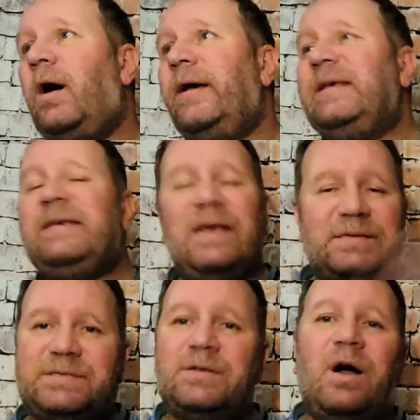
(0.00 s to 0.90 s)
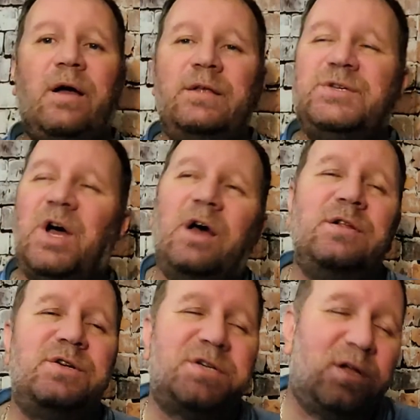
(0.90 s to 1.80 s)
Yes, John
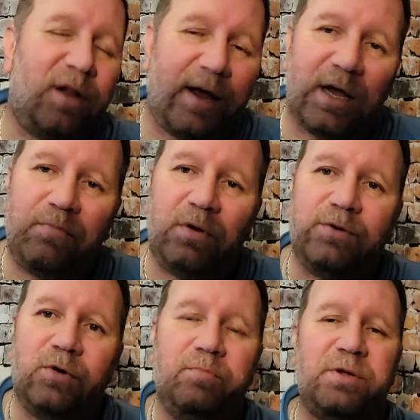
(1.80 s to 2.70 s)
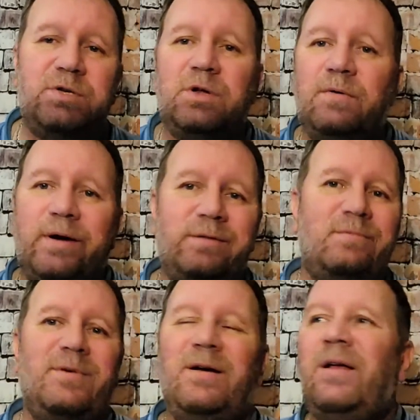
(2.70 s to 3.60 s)
Lynch is a likable dude, but you know what?
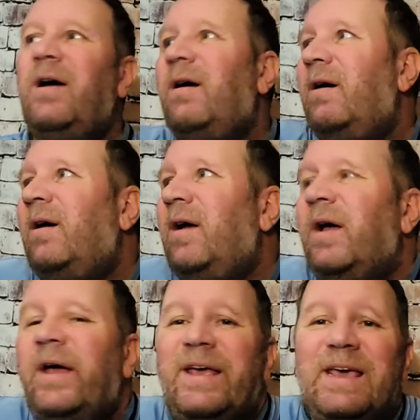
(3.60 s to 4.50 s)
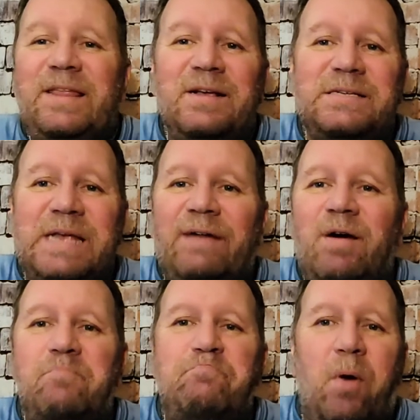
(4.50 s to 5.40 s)
He doesn't have
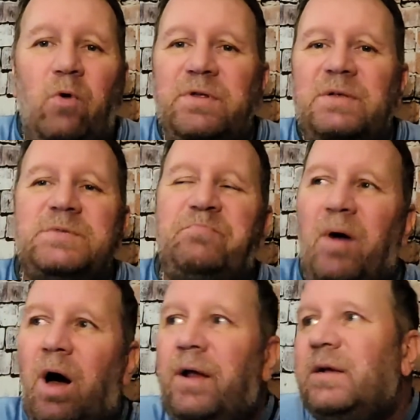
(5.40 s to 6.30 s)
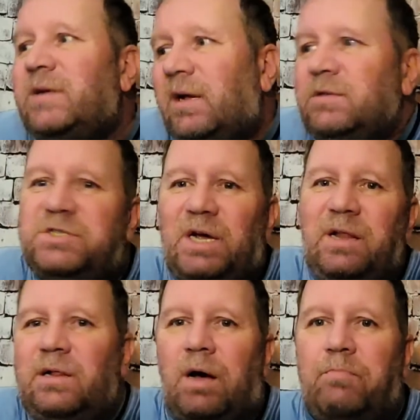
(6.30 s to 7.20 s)
a bone in his body. He's like a
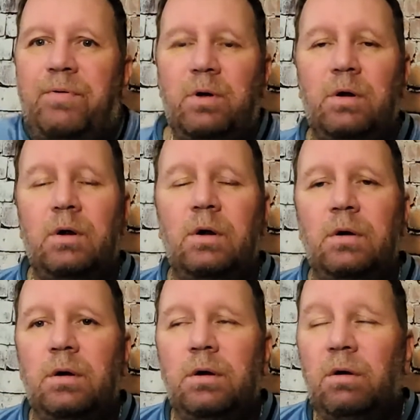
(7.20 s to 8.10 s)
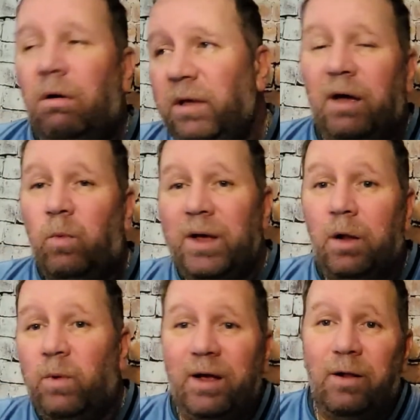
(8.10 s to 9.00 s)
jelly lump. Oh yeah,
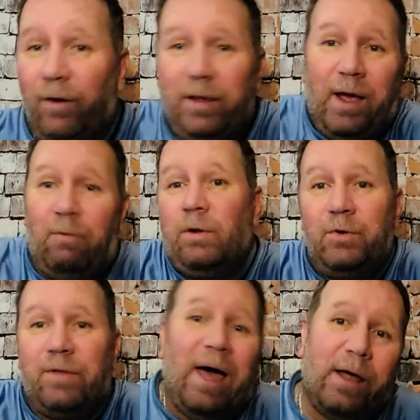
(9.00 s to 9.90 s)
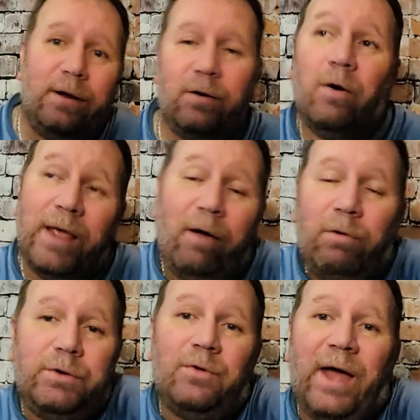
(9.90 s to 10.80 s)
wiggle, wiggle. Oh yeah, we'll do that. Oh yeah,
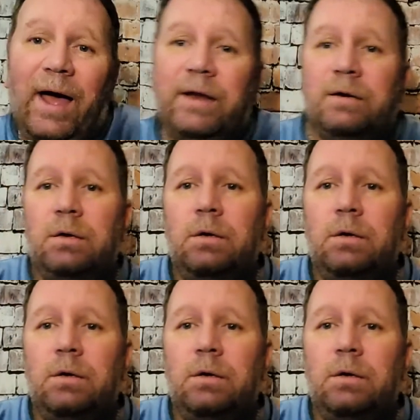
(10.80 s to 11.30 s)
we'll do that.